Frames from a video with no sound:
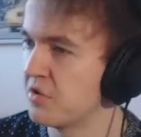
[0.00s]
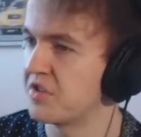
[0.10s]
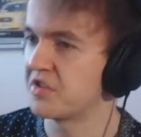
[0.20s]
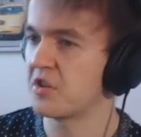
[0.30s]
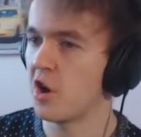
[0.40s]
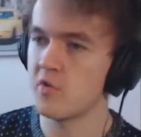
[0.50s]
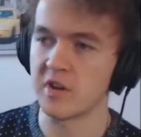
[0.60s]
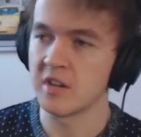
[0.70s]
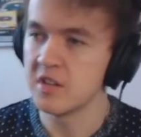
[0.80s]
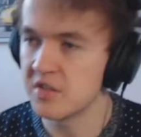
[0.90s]
what is
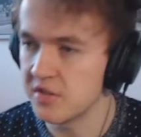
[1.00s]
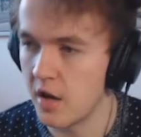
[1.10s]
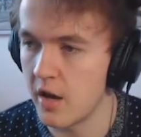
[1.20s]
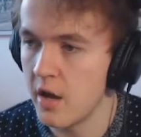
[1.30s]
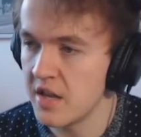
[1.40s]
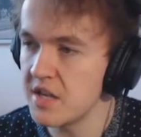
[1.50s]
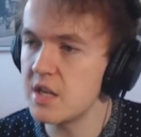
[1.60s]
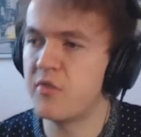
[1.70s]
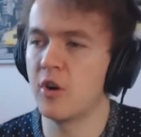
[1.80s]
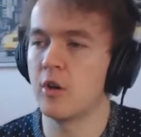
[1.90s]
occurring? Uh,
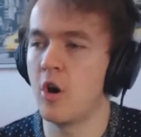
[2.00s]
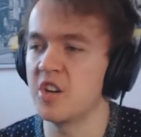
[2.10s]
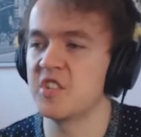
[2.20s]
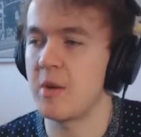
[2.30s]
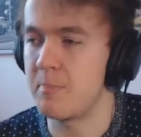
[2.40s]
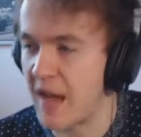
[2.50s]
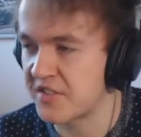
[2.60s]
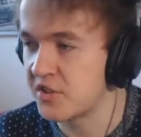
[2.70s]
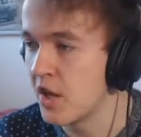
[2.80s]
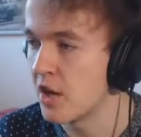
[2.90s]
evil holiday
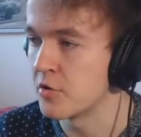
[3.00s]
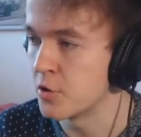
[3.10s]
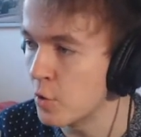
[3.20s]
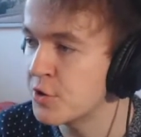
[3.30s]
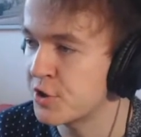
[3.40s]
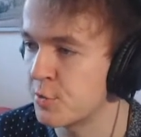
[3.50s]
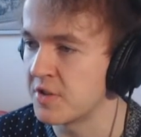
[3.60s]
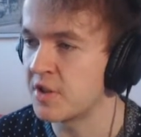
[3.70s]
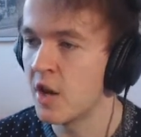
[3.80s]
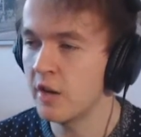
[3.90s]
bats and ghost
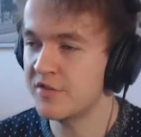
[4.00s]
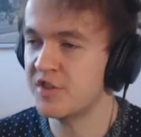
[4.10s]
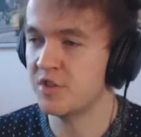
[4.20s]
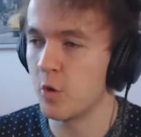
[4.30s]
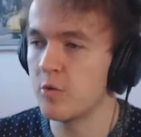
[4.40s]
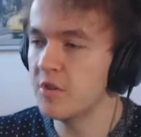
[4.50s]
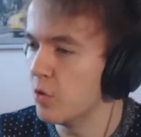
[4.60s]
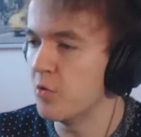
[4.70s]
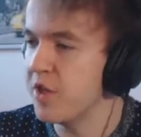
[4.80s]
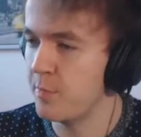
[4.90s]
squids have stolen
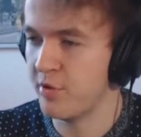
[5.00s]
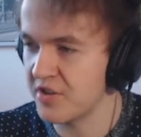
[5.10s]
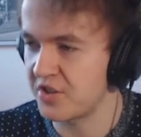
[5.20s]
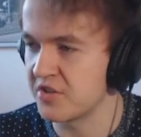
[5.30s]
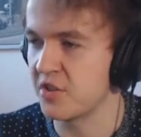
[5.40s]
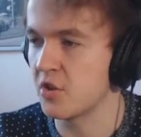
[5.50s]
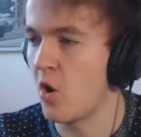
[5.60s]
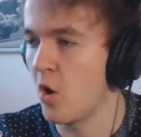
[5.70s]
all the presents and the